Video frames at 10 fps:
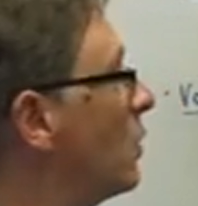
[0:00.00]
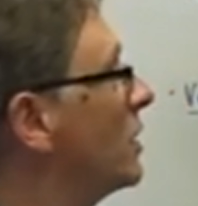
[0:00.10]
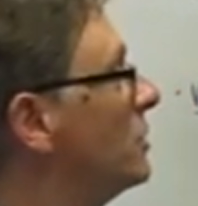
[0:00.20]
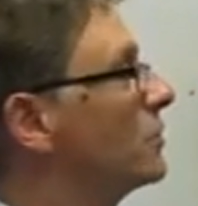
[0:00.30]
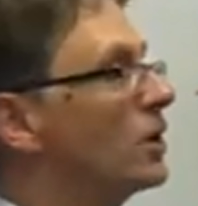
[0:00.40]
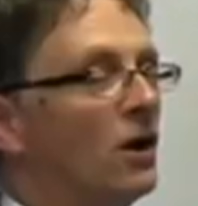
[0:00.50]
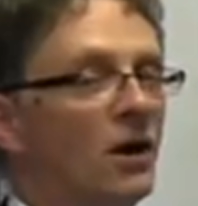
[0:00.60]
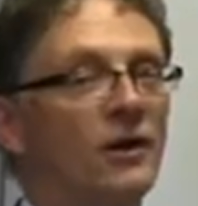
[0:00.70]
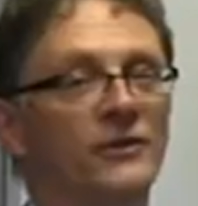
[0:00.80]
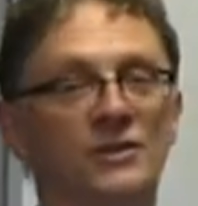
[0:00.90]
why you
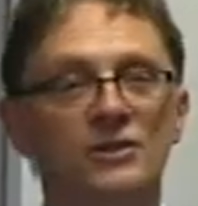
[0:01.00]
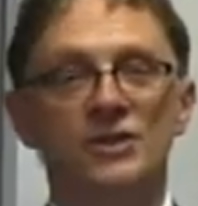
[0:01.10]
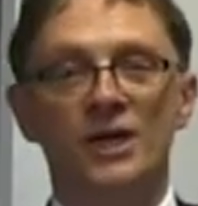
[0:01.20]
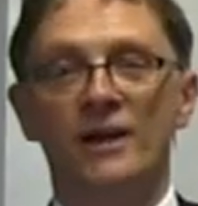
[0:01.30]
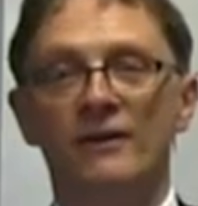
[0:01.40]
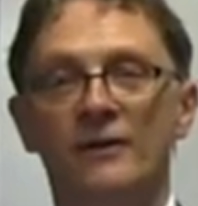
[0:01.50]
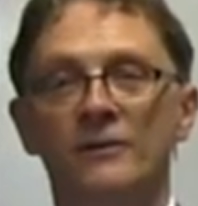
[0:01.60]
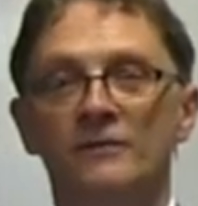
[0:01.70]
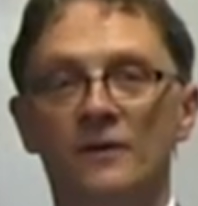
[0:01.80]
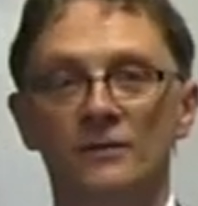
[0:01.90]
can't share
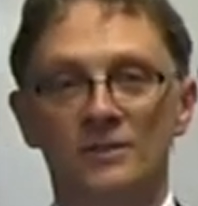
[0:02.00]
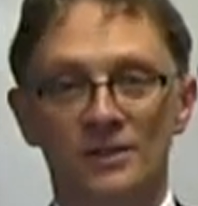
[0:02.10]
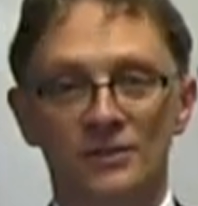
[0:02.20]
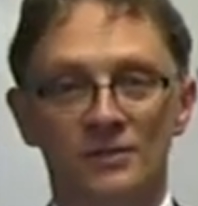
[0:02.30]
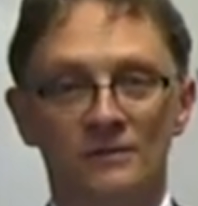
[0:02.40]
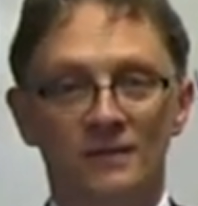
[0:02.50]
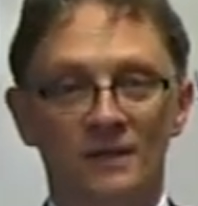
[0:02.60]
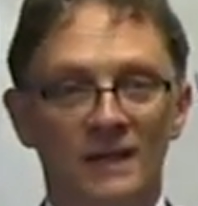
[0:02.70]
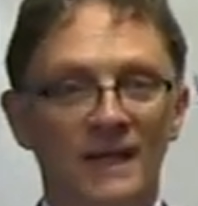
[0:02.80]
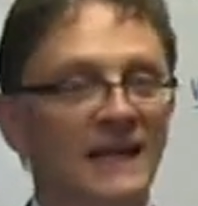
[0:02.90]
out the voltage.
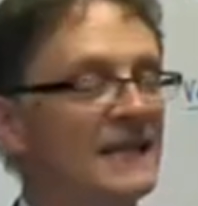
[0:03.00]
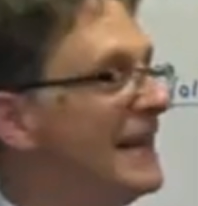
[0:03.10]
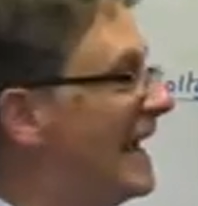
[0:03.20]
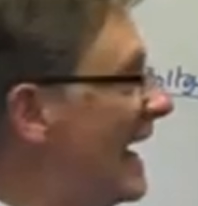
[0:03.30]
You